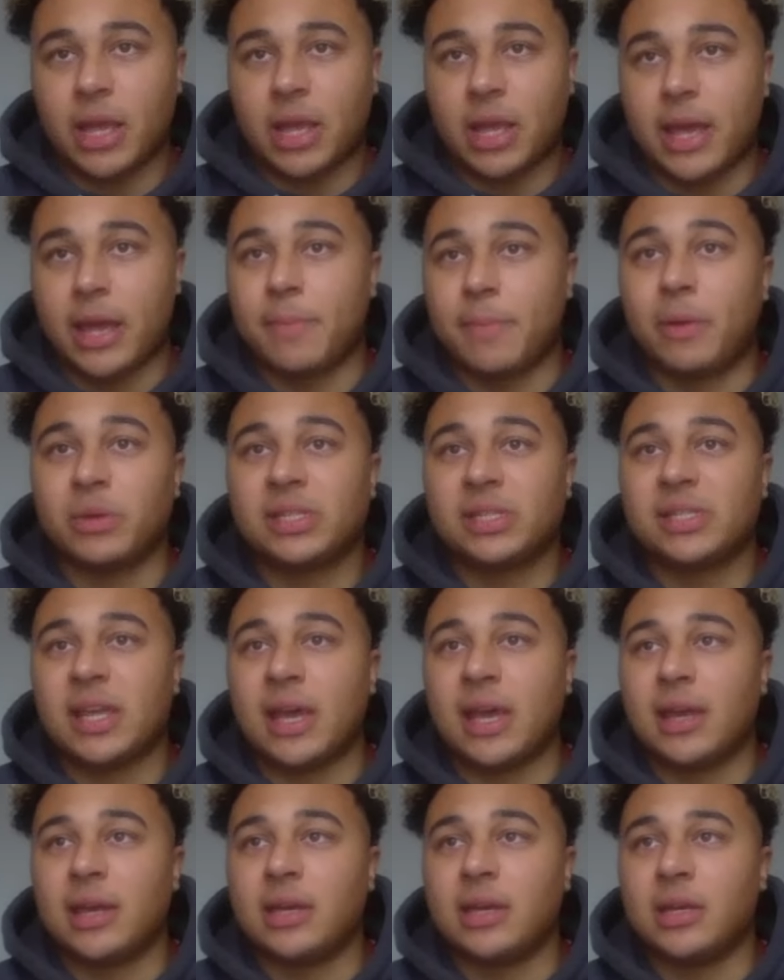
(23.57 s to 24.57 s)
I would
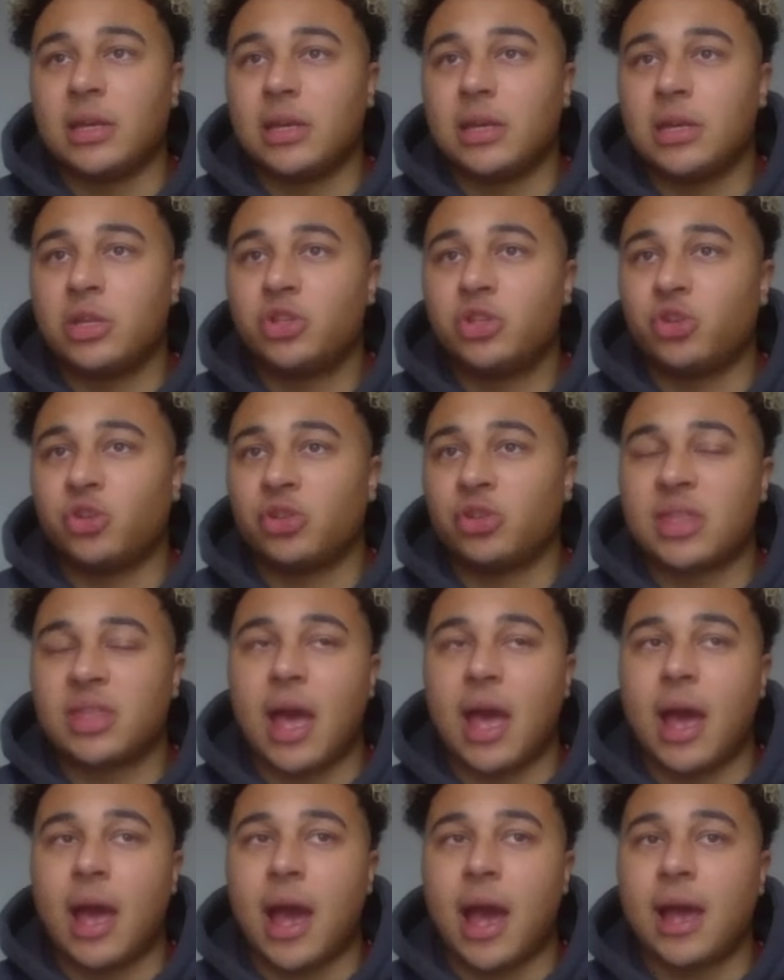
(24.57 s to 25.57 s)
say just
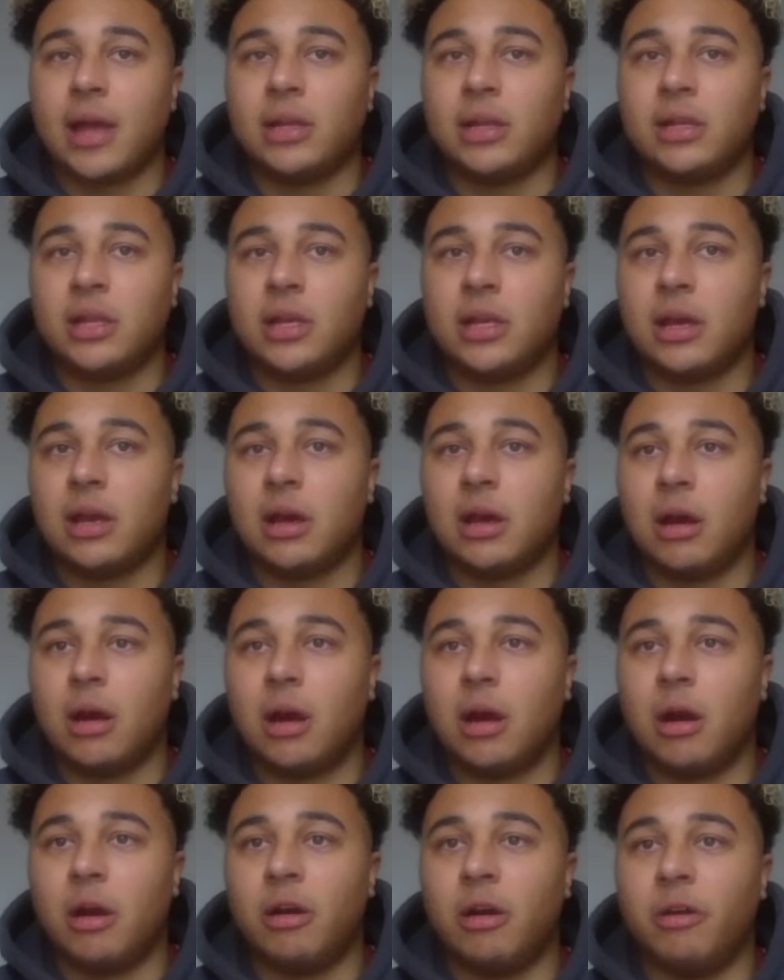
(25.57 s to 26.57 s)
that idea
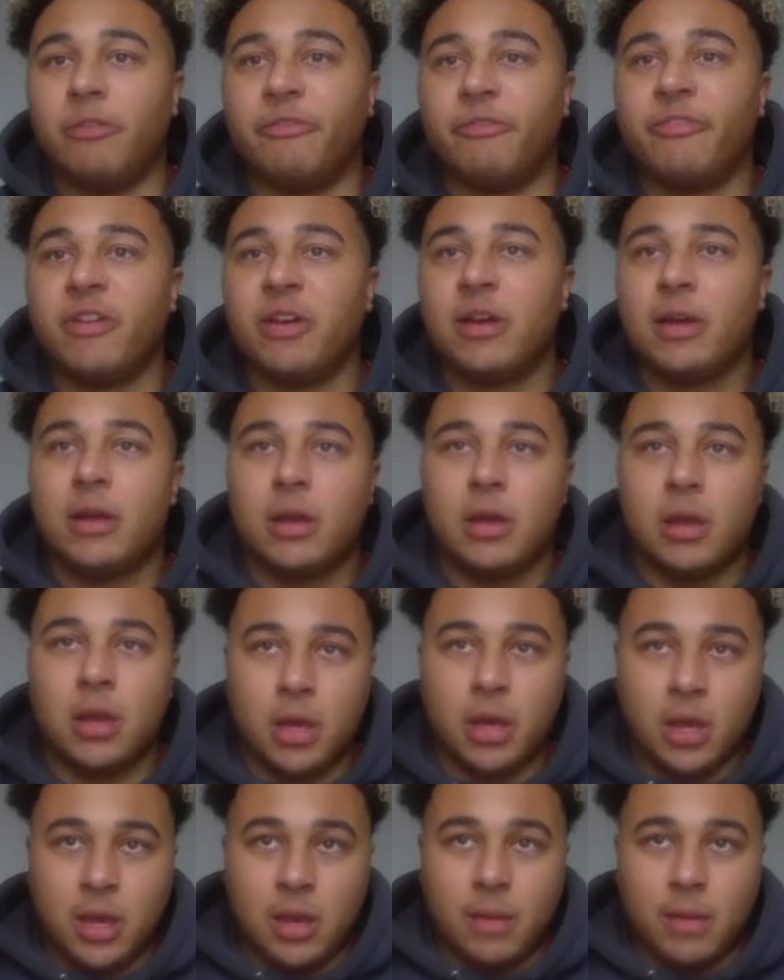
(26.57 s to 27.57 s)
of
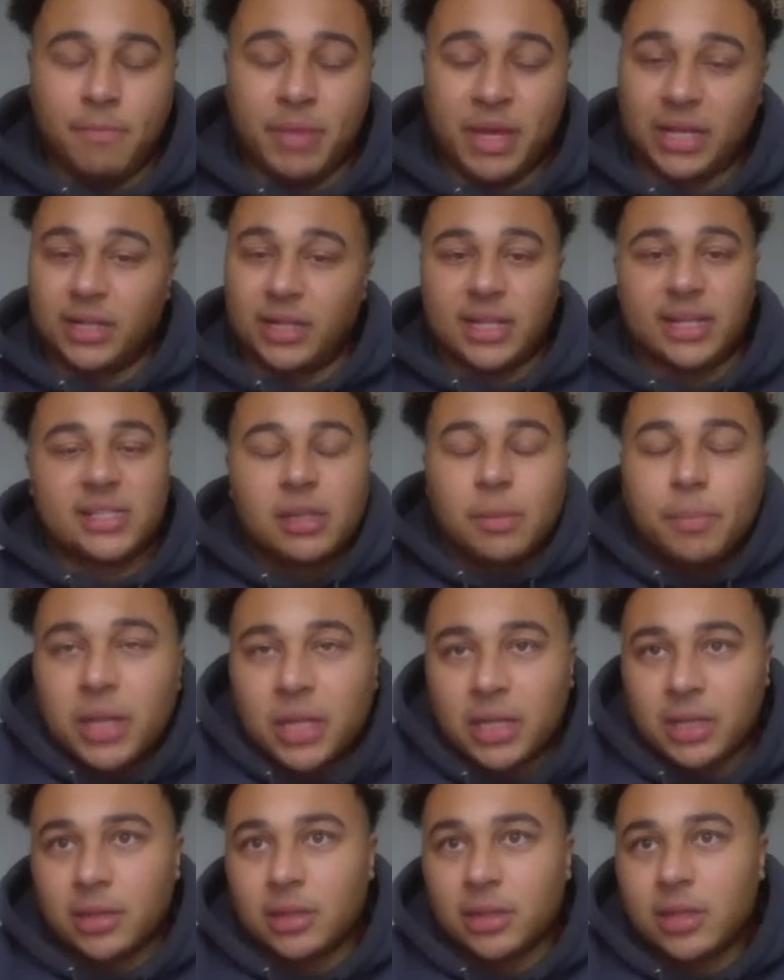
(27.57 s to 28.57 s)
being
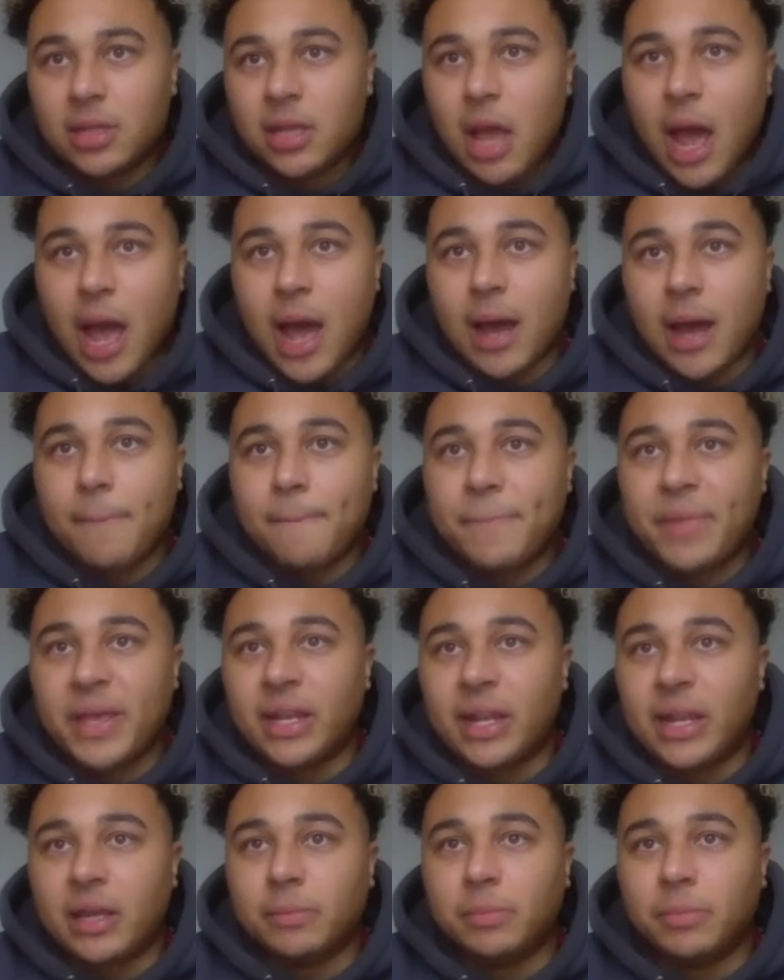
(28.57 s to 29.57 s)
disciplined and being
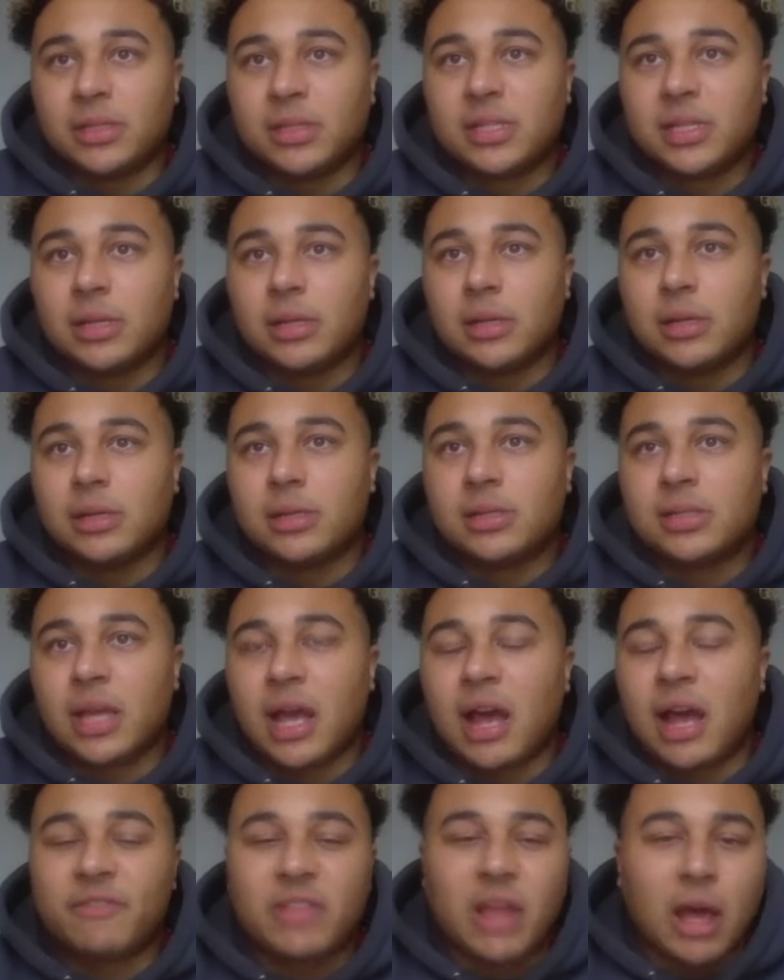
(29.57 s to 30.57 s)
able to
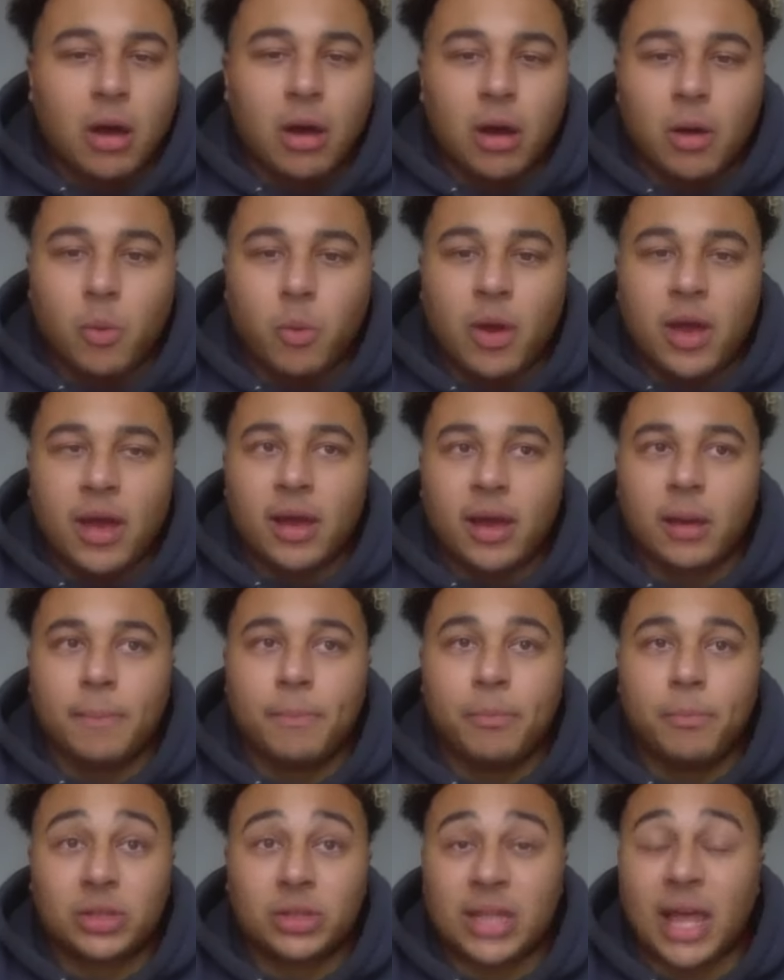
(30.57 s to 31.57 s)
have that hard work and
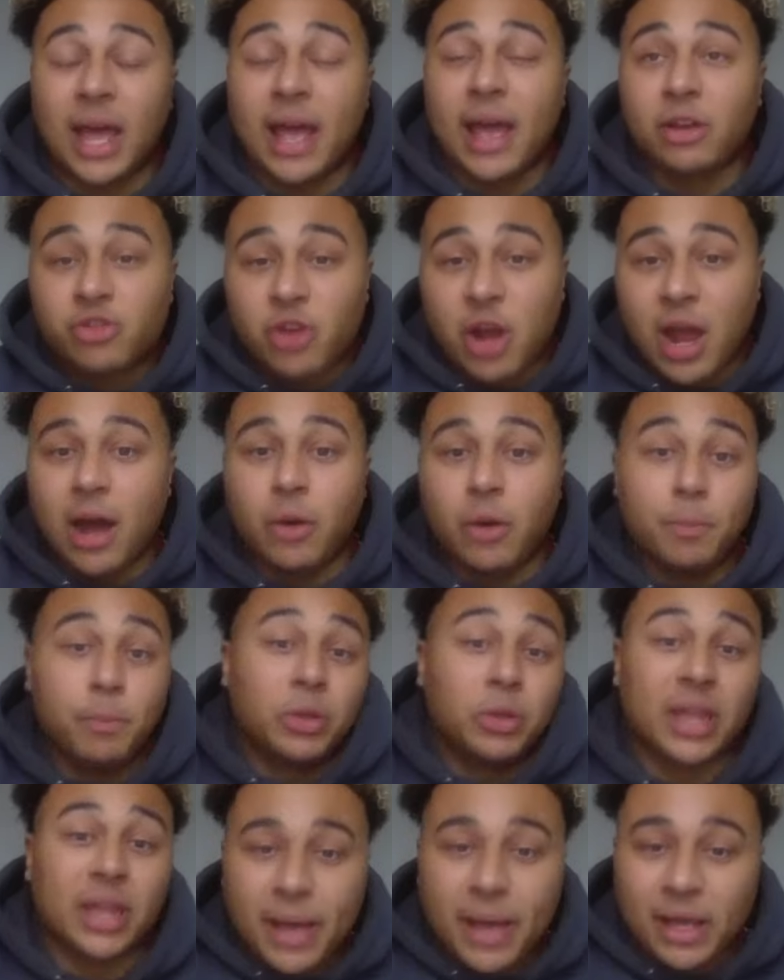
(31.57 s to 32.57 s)
put that extra out,
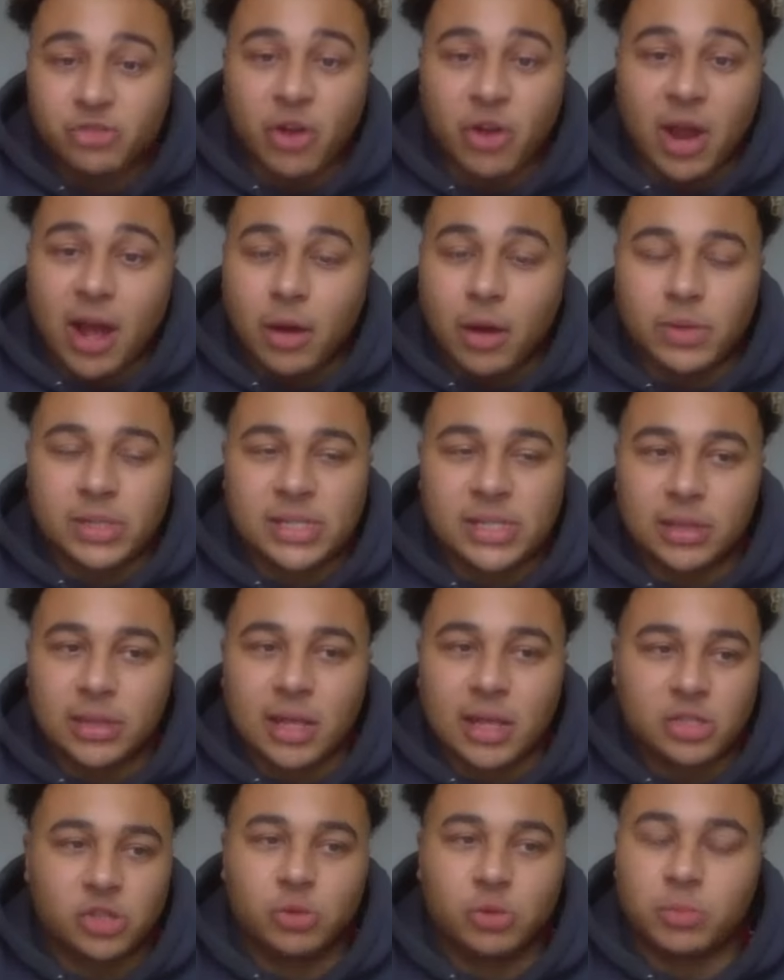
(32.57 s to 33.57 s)
put them extra hours in.
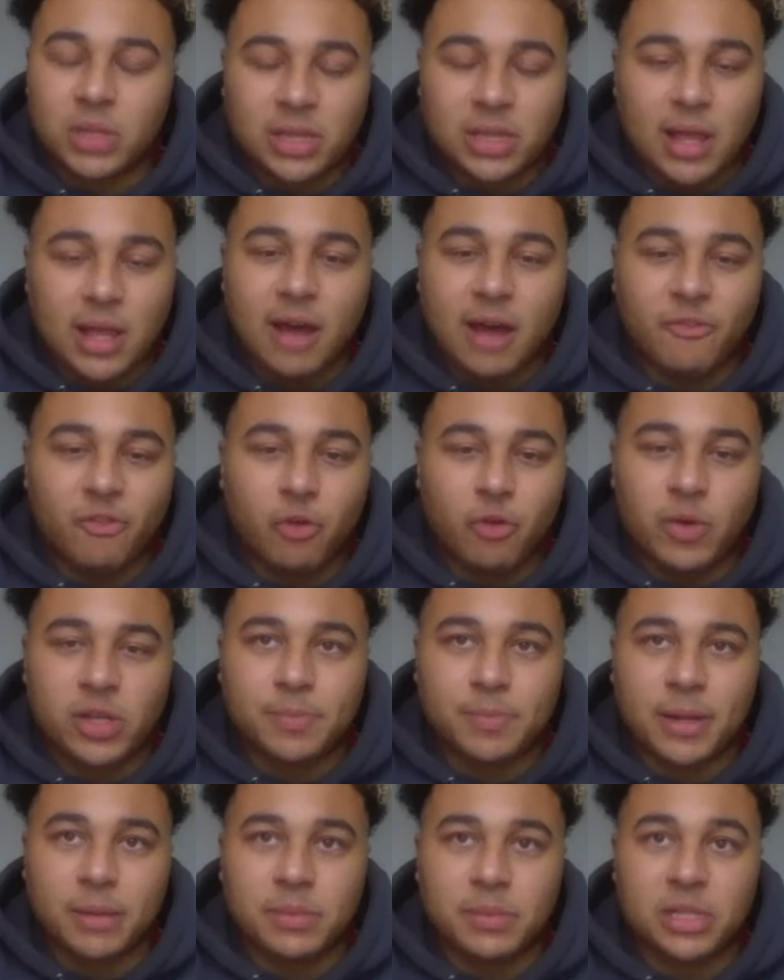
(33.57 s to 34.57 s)
That's something that I've always
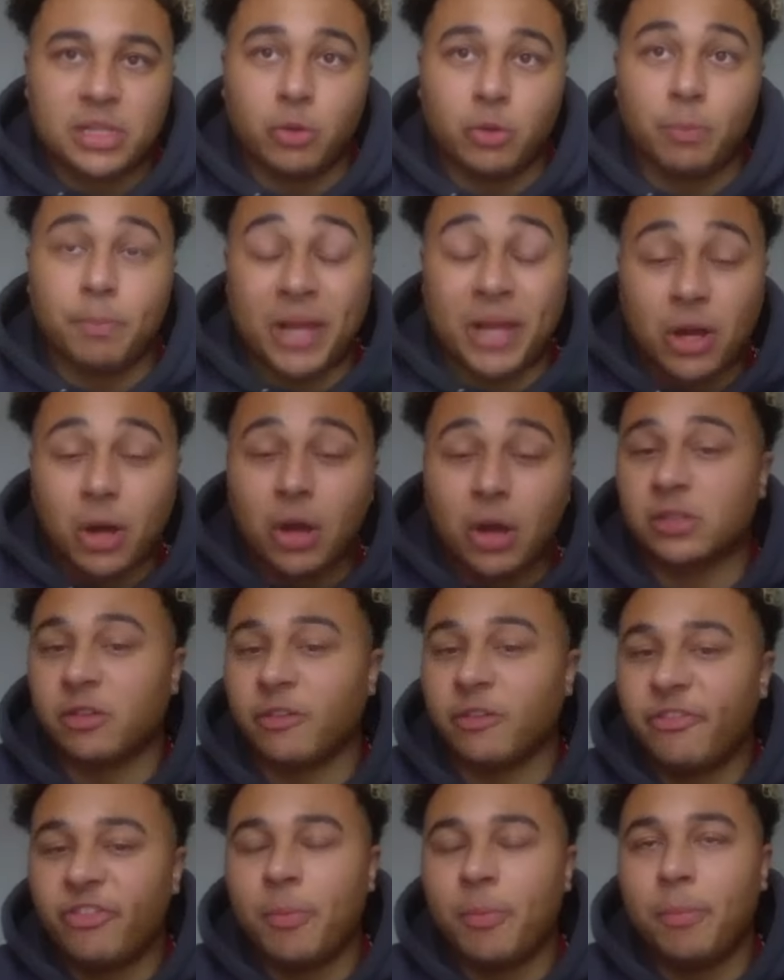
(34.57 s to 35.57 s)
been able to do because
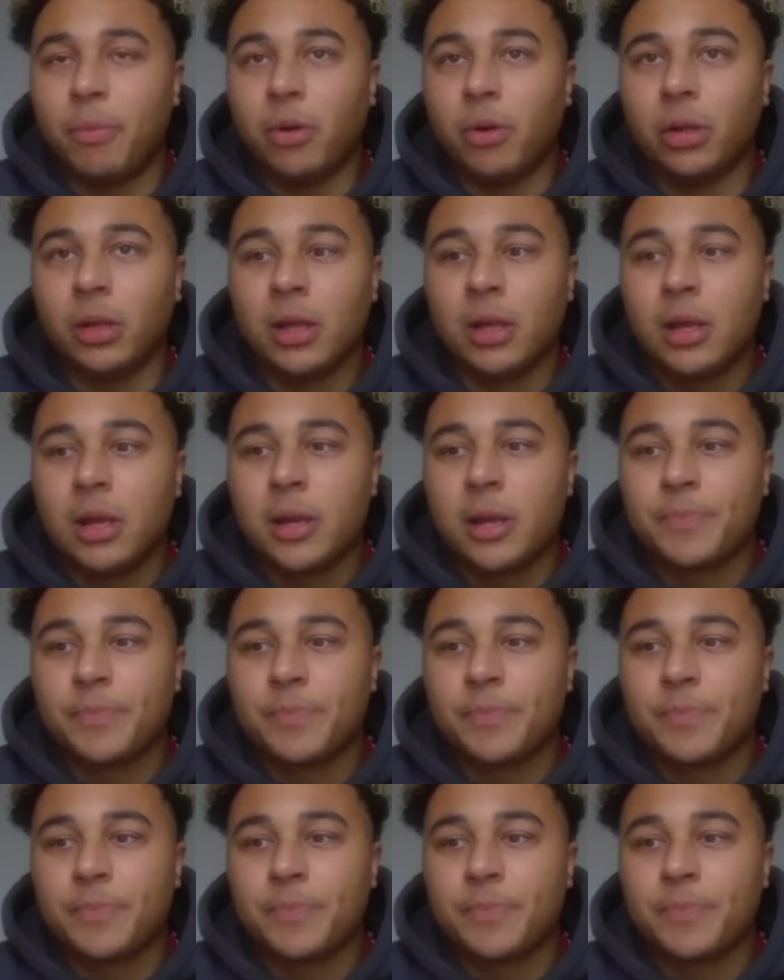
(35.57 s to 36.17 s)
of football.